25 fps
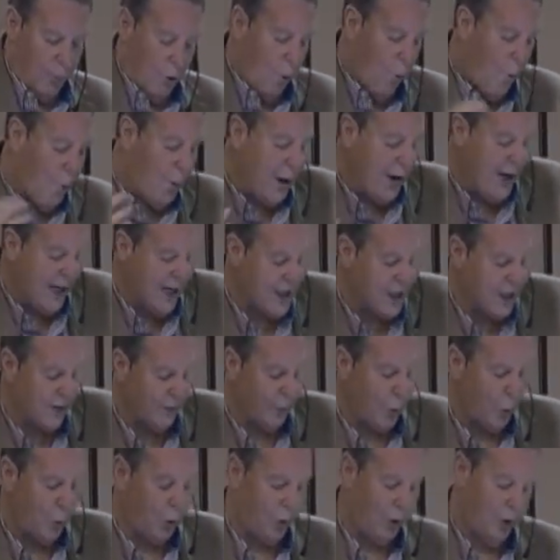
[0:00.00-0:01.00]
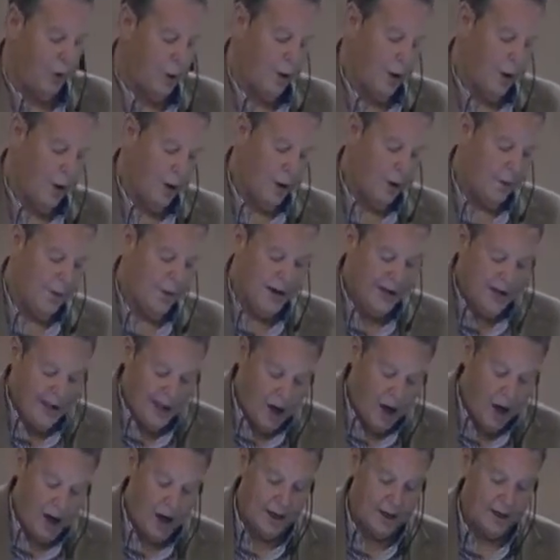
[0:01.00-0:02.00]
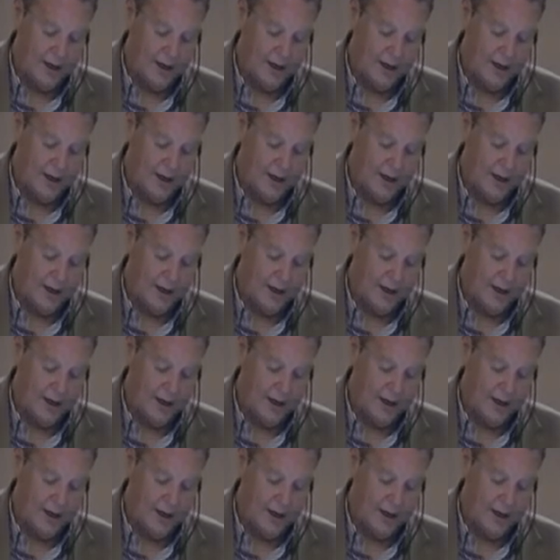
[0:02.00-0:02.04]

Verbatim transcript: and more peaceable than